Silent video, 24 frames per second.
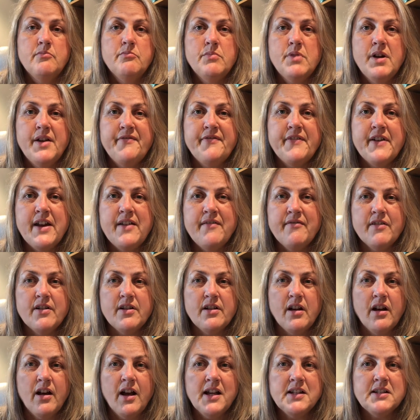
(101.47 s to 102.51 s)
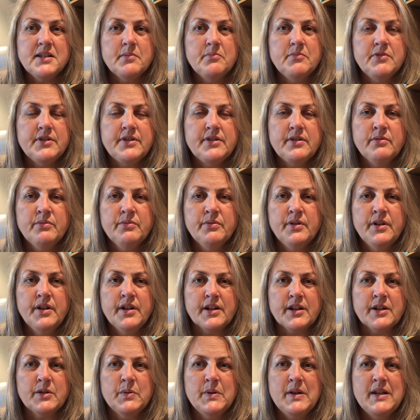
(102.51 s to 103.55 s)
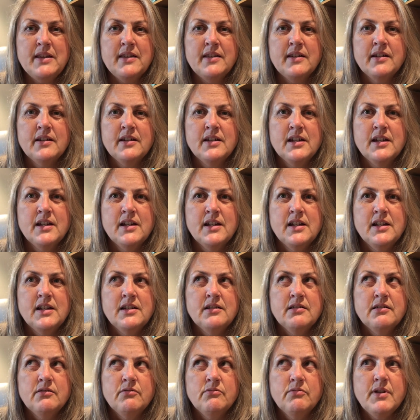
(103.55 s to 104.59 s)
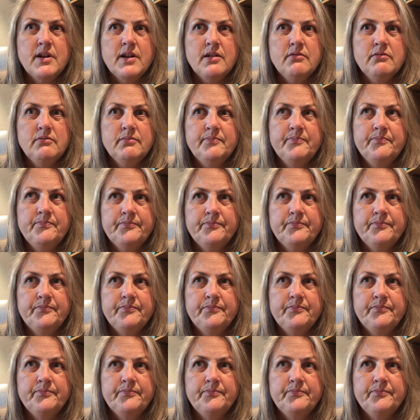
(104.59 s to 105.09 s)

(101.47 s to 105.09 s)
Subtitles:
My favourite items to work with? Well,